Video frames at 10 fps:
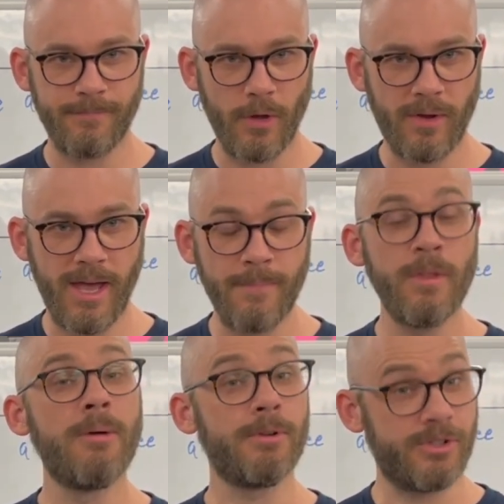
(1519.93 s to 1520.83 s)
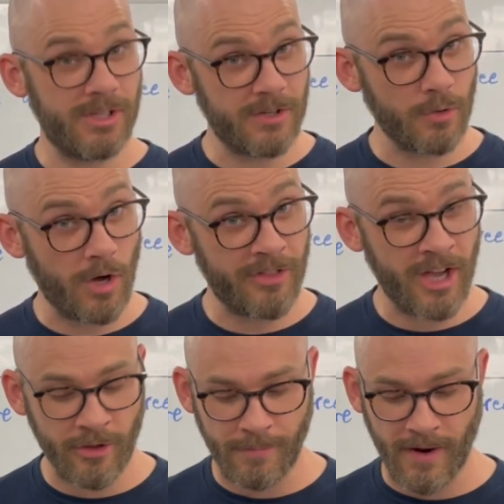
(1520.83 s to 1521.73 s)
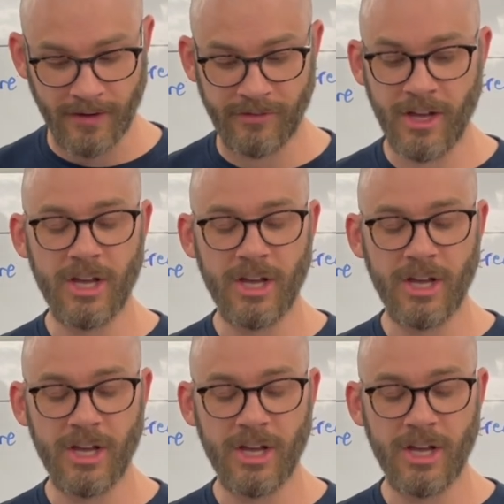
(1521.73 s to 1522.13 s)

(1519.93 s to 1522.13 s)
okay? But you need to do all the other parts.